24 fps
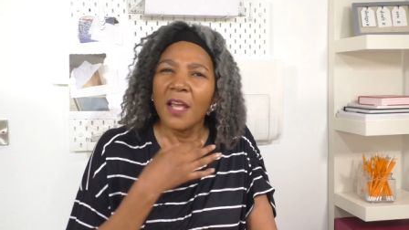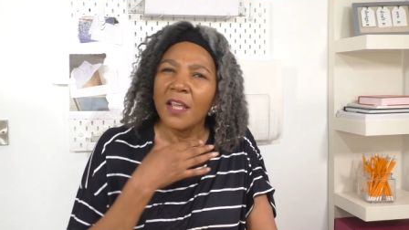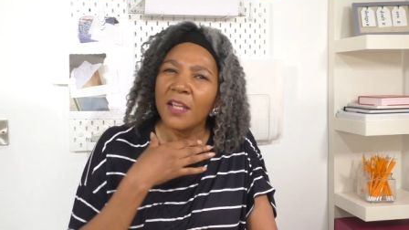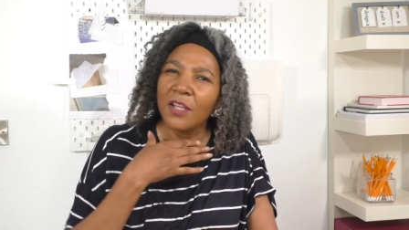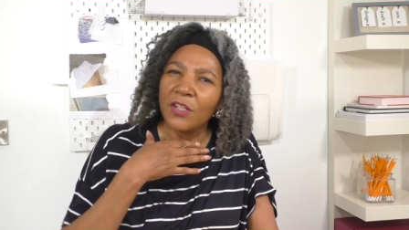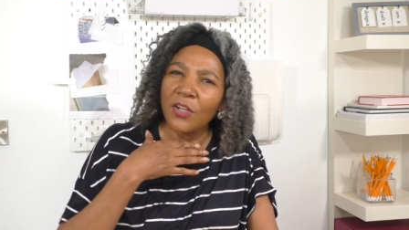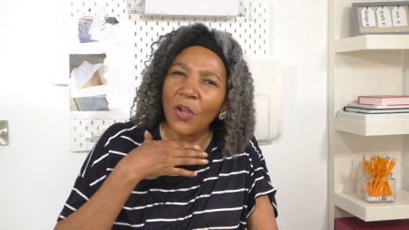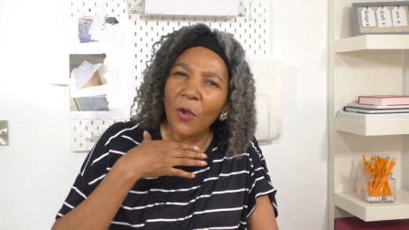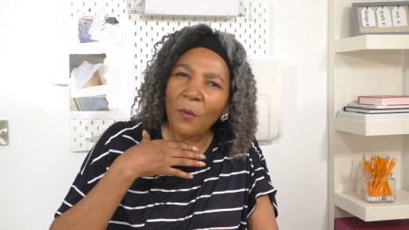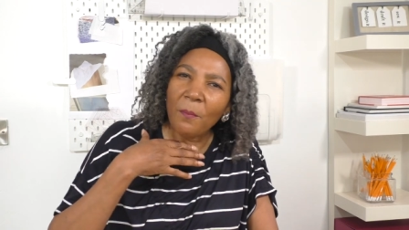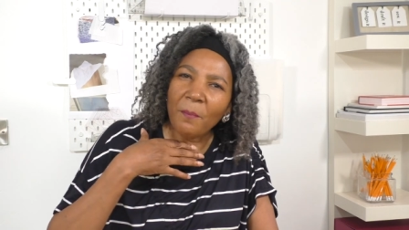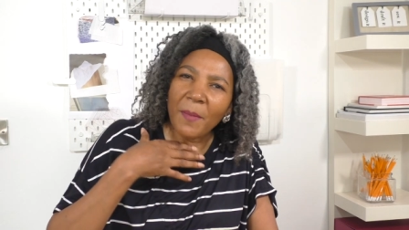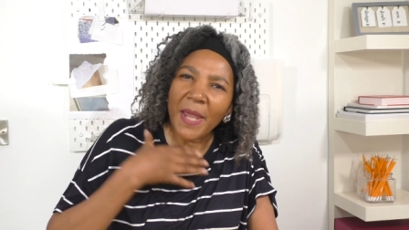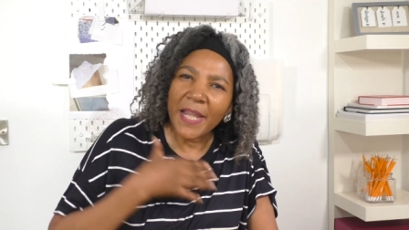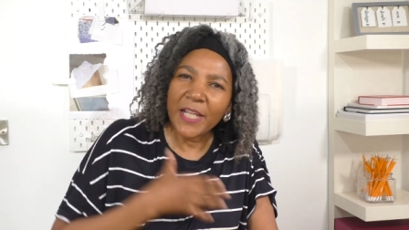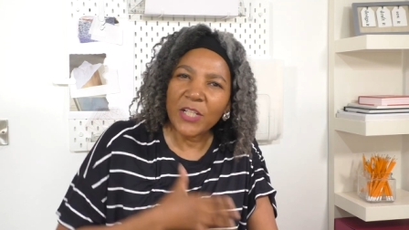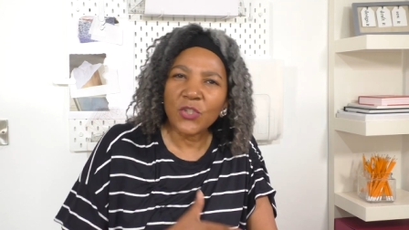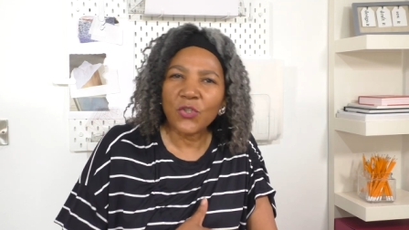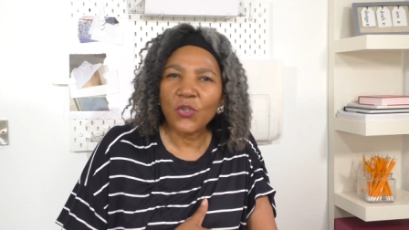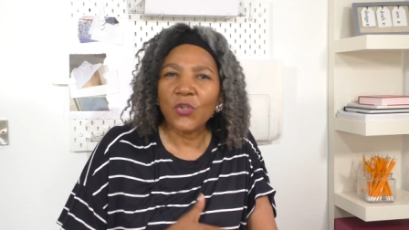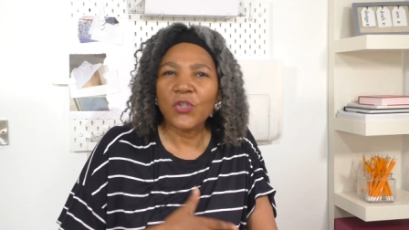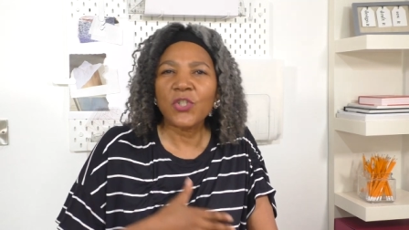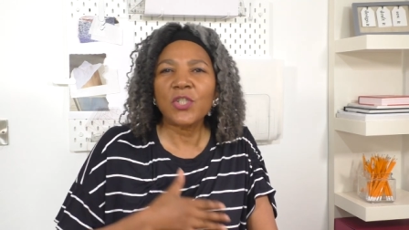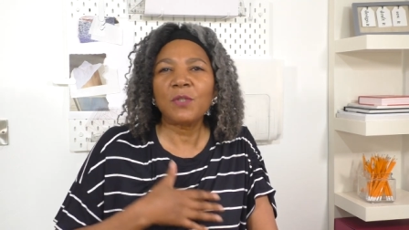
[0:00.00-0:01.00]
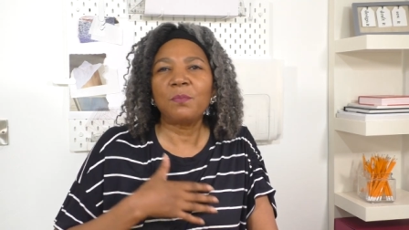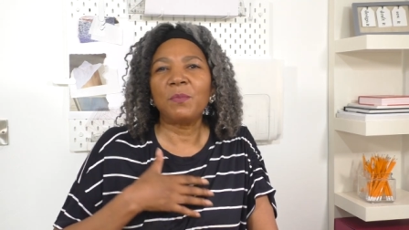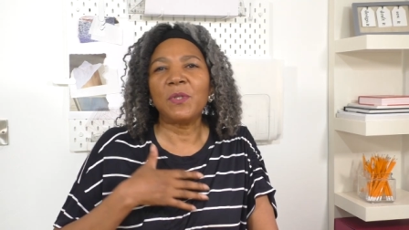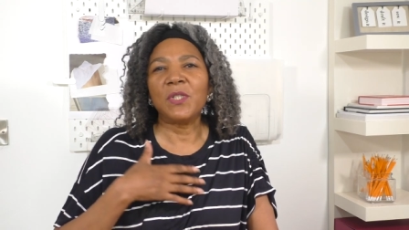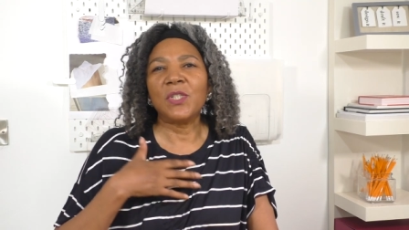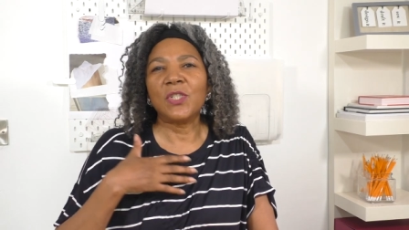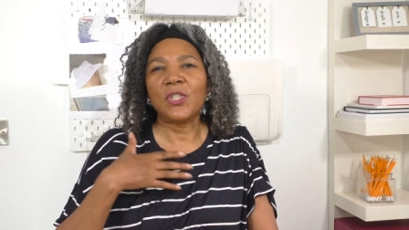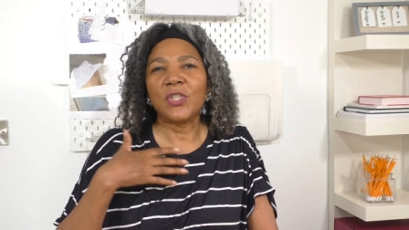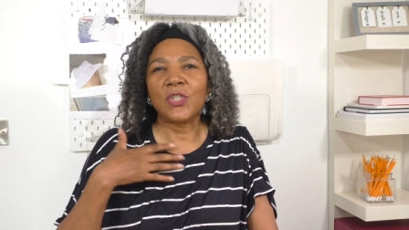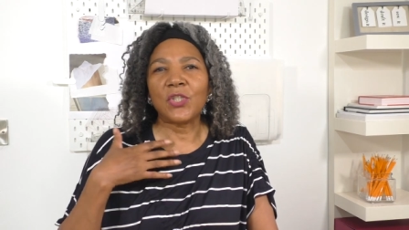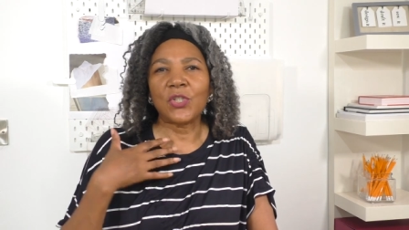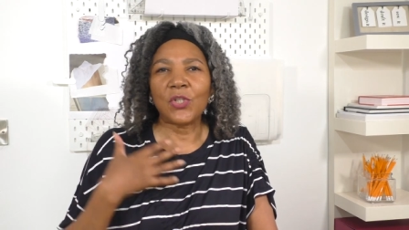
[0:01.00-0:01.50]
you know make
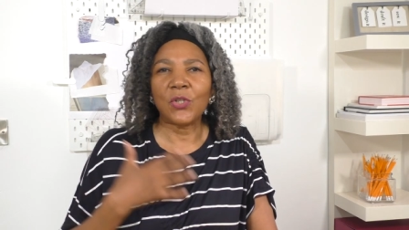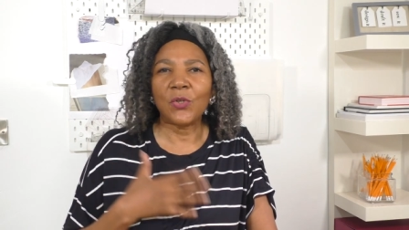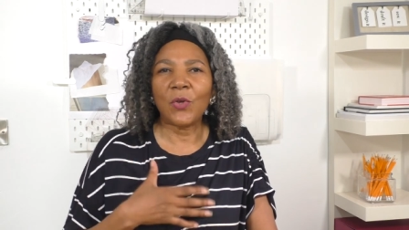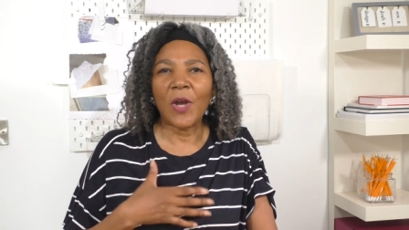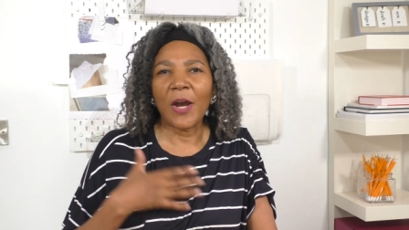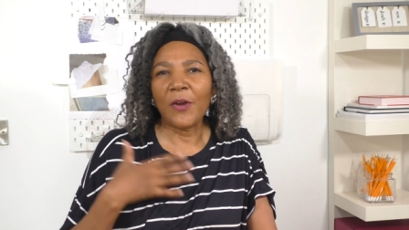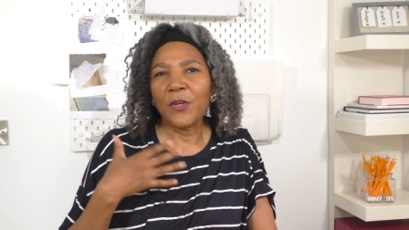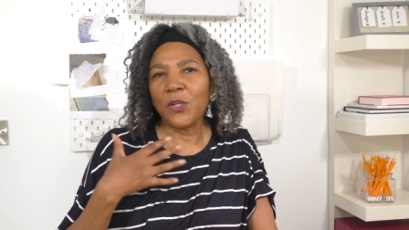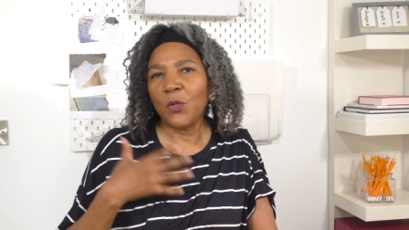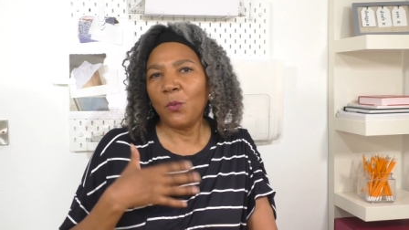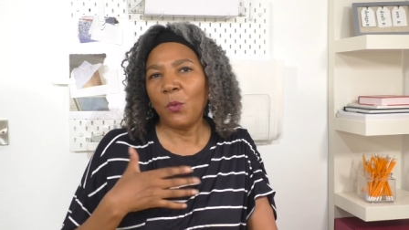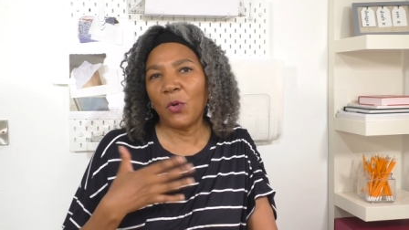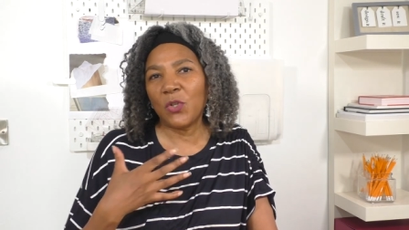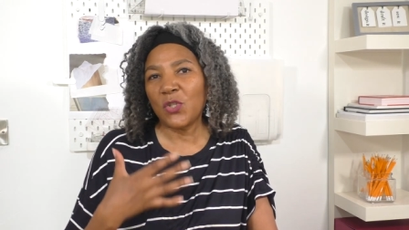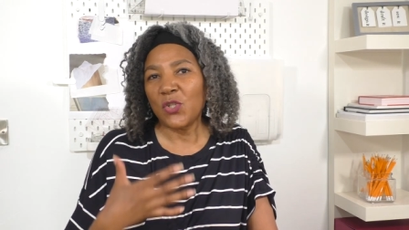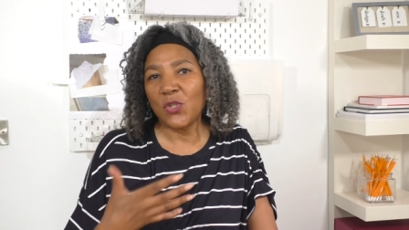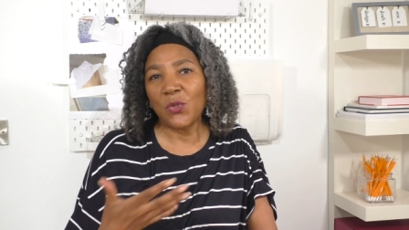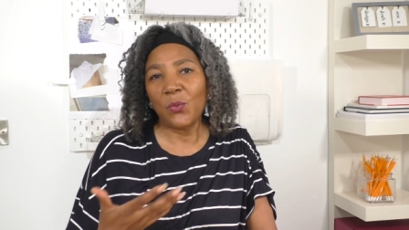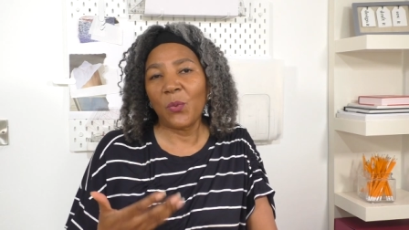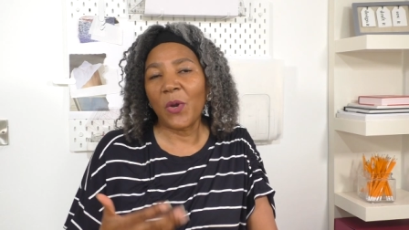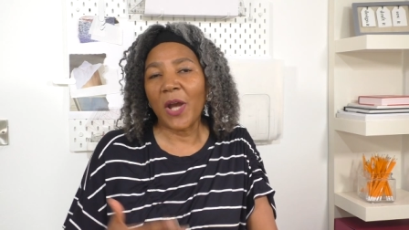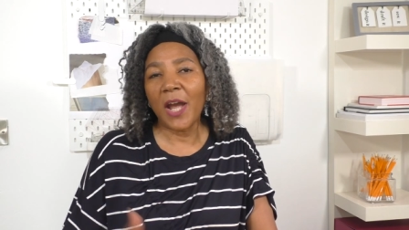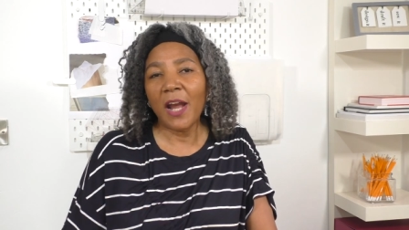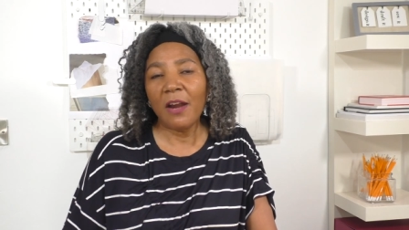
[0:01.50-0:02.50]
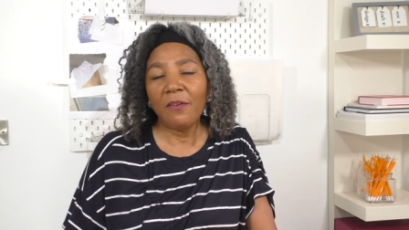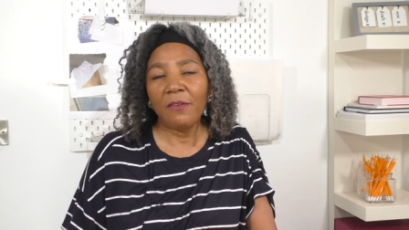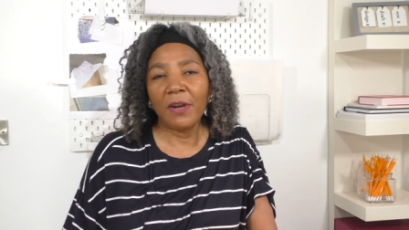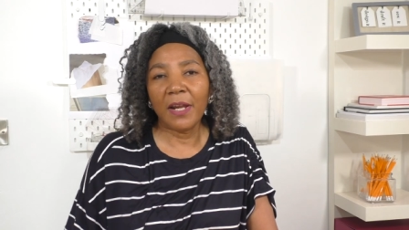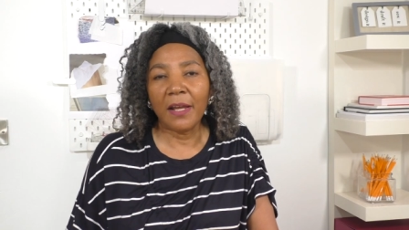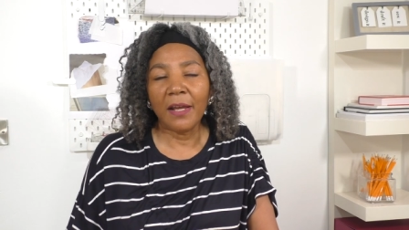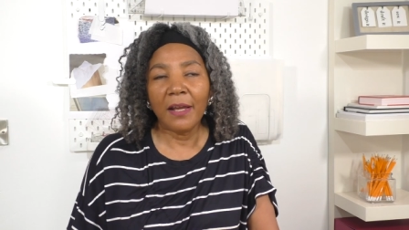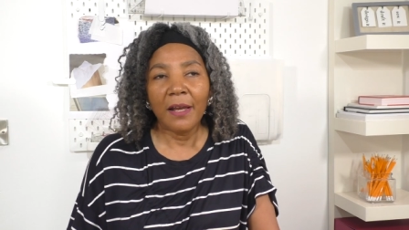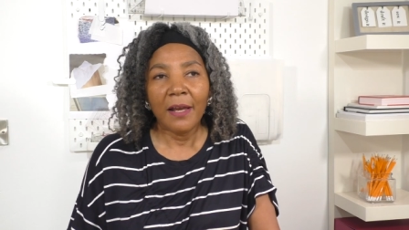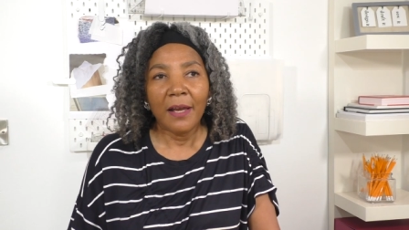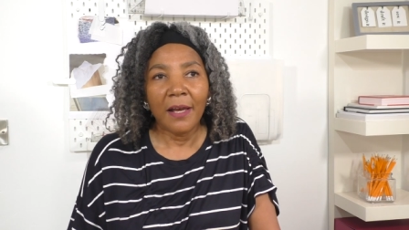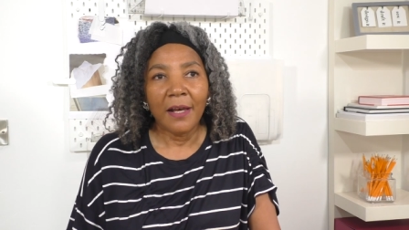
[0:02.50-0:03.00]
adjustments to how you want to wear it